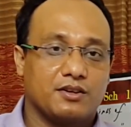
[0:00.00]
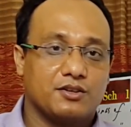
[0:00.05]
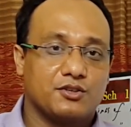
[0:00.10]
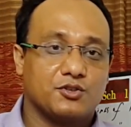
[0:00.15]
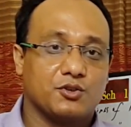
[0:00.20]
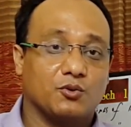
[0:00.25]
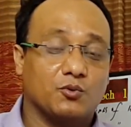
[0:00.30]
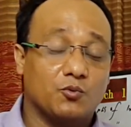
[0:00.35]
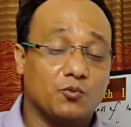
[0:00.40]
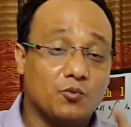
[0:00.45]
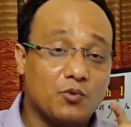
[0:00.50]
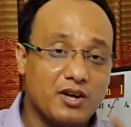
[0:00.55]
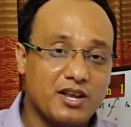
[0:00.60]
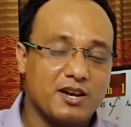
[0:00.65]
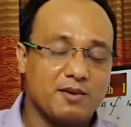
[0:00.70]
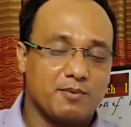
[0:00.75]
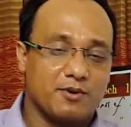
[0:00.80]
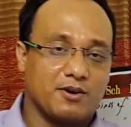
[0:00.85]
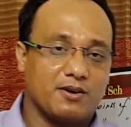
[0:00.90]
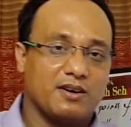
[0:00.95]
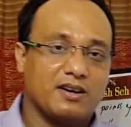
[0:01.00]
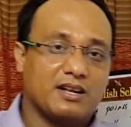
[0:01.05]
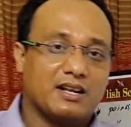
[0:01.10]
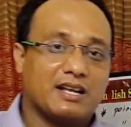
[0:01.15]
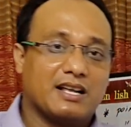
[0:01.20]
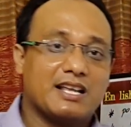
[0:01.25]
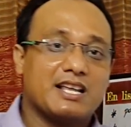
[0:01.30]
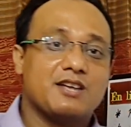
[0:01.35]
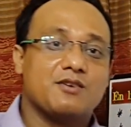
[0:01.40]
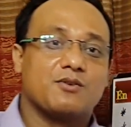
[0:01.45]
So whenever
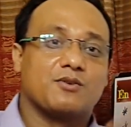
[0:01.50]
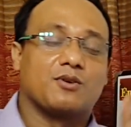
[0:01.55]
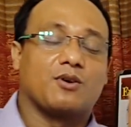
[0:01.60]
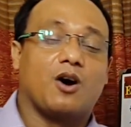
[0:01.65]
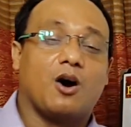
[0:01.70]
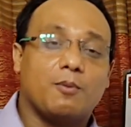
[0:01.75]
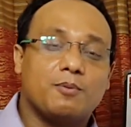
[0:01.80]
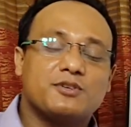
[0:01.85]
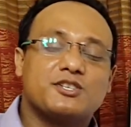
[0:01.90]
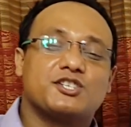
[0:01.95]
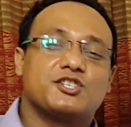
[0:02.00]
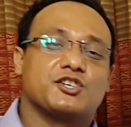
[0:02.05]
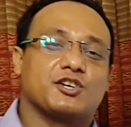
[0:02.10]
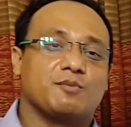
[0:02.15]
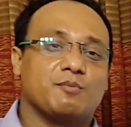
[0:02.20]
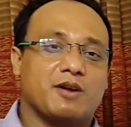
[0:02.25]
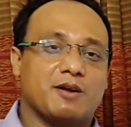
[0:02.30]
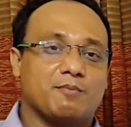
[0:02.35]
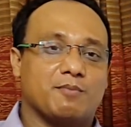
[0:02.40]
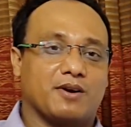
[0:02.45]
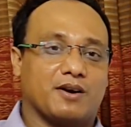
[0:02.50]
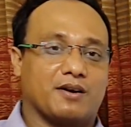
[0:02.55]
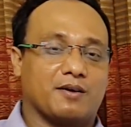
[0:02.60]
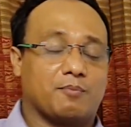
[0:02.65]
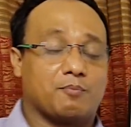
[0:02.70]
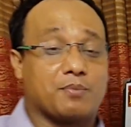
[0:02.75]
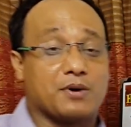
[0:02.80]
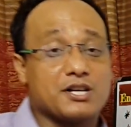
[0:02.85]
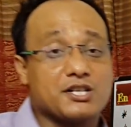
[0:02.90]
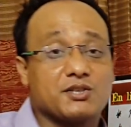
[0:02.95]
your opposition
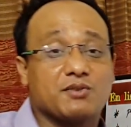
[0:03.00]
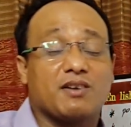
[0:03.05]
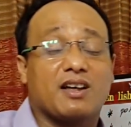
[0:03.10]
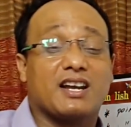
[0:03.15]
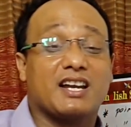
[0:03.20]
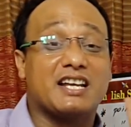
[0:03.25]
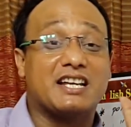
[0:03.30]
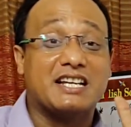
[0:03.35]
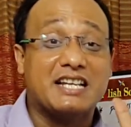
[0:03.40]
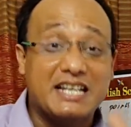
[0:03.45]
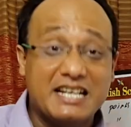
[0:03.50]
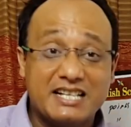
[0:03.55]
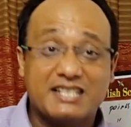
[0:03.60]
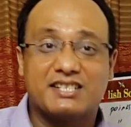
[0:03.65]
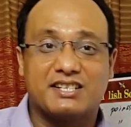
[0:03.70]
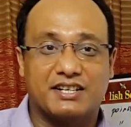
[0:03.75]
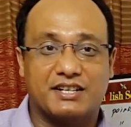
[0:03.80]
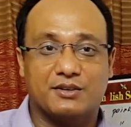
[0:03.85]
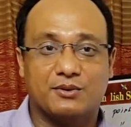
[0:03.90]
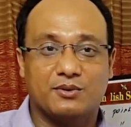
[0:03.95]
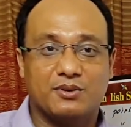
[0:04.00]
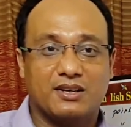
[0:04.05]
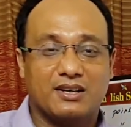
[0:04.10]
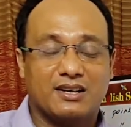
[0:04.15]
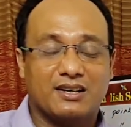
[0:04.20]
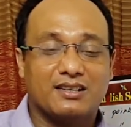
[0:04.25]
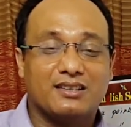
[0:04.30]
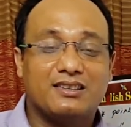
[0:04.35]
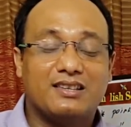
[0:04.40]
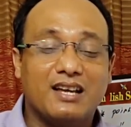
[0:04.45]
member personally hit you,
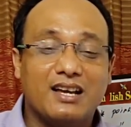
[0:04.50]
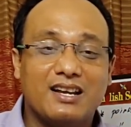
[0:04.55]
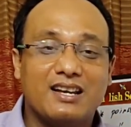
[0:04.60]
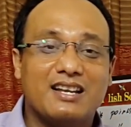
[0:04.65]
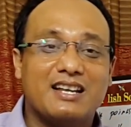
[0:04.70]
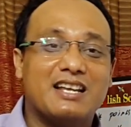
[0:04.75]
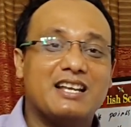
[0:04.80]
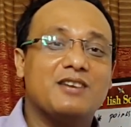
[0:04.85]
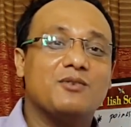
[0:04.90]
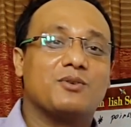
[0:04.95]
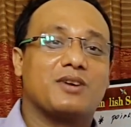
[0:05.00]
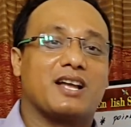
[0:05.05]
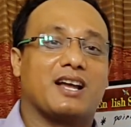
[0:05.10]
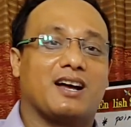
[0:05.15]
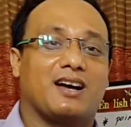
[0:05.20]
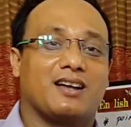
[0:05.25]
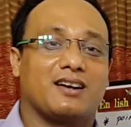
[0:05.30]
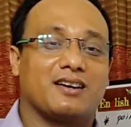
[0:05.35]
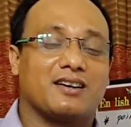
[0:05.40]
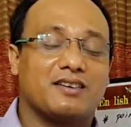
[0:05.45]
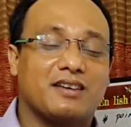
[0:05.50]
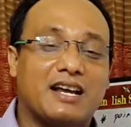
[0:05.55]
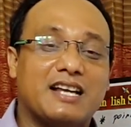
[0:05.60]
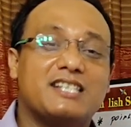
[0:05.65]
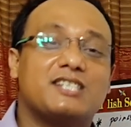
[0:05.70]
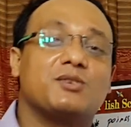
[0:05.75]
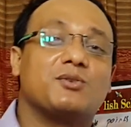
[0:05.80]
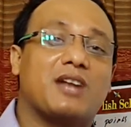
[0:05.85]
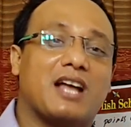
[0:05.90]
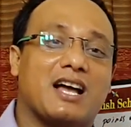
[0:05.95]
then you can
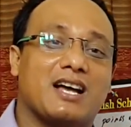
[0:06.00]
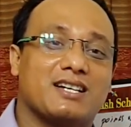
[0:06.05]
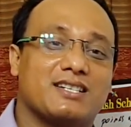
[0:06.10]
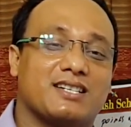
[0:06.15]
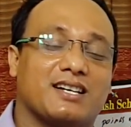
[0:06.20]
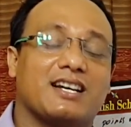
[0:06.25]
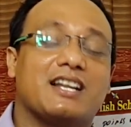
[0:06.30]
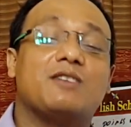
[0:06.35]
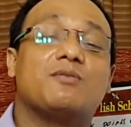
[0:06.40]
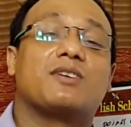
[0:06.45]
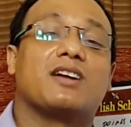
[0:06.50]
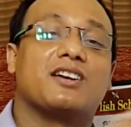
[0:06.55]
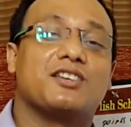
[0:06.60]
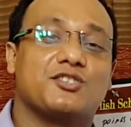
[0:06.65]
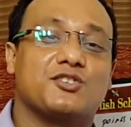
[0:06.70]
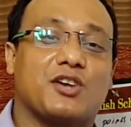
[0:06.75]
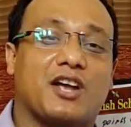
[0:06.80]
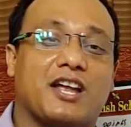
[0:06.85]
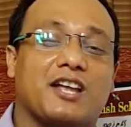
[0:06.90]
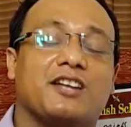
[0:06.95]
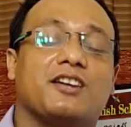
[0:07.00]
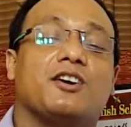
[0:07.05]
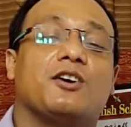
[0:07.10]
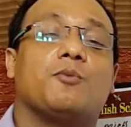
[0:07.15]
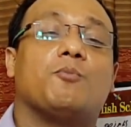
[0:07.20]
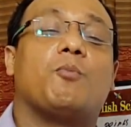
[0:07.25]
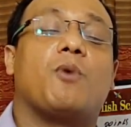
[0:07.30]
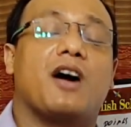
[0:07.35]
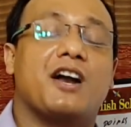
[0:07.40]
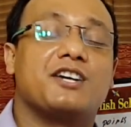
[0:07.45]
raise your hand and you can say
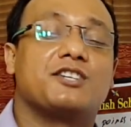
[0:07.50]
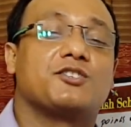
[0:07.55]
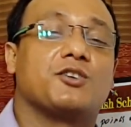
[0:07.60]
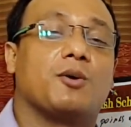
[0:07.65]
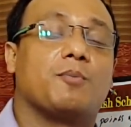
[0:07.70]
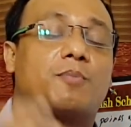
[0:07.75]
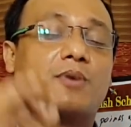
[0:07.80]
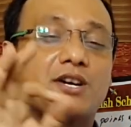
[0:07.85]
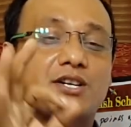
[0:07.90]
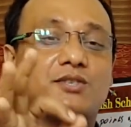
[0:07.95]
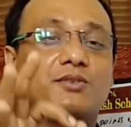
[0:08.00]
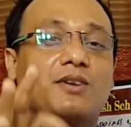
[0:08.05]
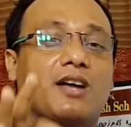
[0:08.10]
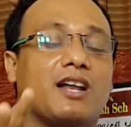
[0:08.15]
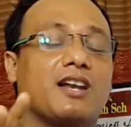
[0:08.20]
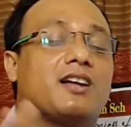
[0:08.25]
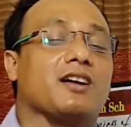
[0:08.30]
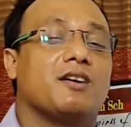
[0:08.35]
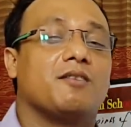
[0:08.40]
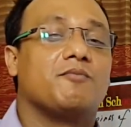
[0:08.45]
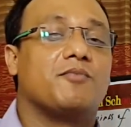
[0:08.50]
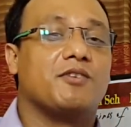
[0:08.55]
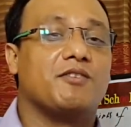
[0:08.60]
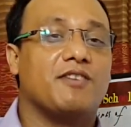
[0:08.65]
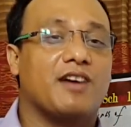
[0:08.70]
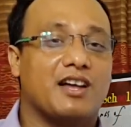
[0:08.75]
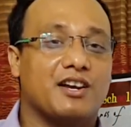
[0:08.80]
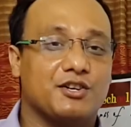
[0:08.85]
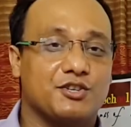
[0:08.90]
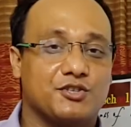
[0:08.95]
points of personal
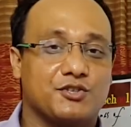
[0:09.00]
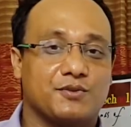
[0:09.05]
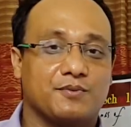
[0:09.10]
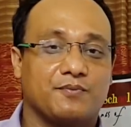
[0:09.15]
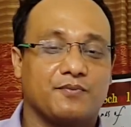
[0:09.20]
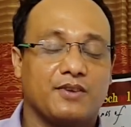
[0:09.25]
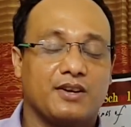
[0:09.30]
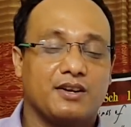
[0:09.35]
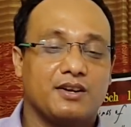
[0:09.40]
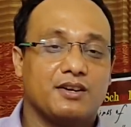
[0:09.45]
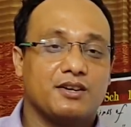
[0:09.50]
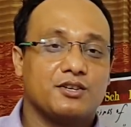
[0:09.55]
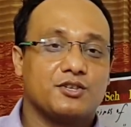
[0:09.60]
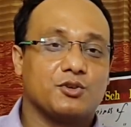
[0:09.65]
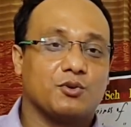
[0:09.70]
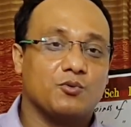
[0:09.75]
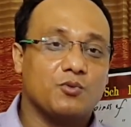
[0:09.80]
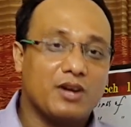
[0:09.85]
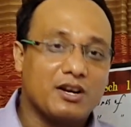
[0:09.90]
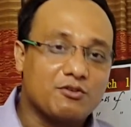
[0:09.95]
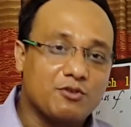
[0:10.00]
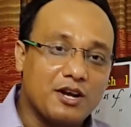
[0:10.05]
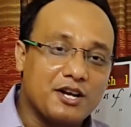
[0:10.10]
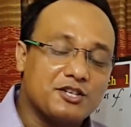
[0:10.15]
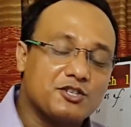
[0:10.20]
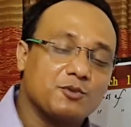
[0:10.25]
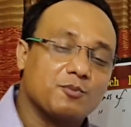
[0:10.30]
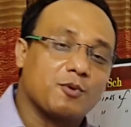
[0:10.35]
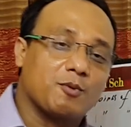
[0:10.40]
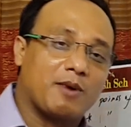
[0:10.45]
privilege. So we are
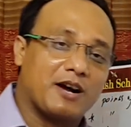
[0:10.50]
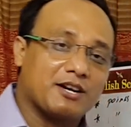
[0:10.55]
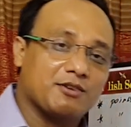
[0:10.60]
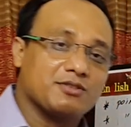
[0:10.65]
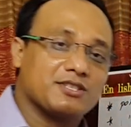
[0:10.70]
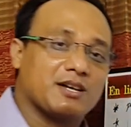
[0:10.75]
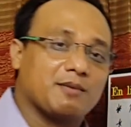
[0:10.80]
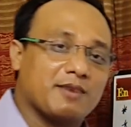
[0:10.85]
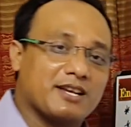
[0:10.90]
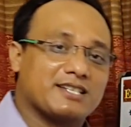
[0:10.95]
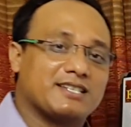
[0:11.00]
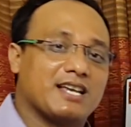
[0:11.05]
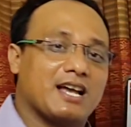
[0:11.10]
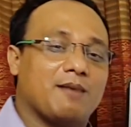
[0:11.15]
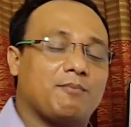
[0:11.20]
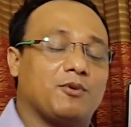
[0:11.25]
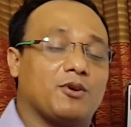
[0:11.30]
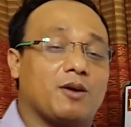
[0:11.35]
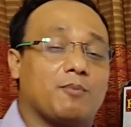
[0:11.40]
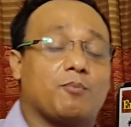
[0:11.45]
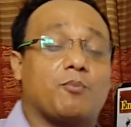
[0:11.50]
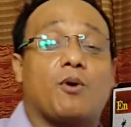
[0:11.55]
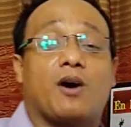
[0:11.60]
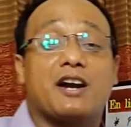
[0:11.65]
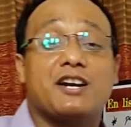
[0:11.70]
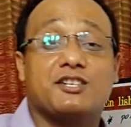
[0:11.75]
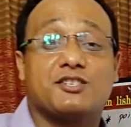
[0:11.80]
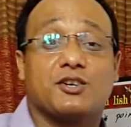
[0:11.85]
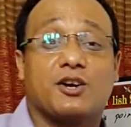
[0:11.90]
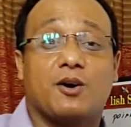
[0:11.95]
going to provide you some example of
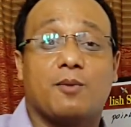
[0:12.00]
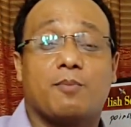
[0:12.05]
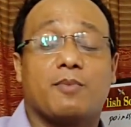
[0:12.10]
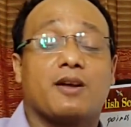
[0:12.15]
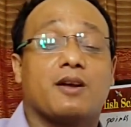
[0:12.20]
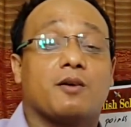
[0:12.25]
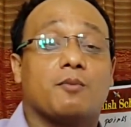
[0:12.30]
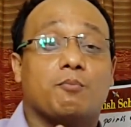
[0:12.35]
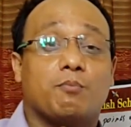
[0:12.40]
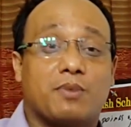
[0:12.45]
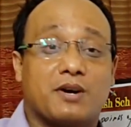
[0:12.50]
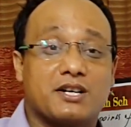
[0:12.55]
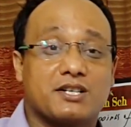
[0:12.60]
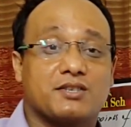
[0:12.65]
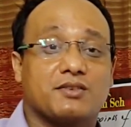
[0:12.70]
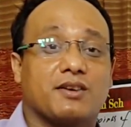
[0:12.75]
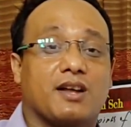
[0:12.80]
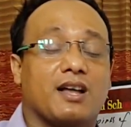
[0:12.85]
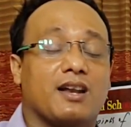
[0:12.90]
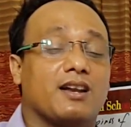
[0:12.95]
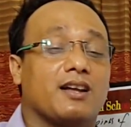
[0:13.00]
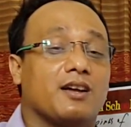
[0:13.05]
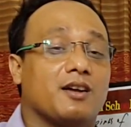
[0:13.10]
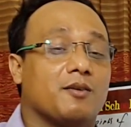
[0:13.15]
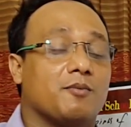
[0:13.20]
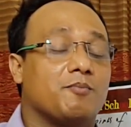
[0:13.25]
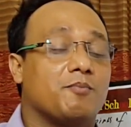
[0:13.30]
points of personal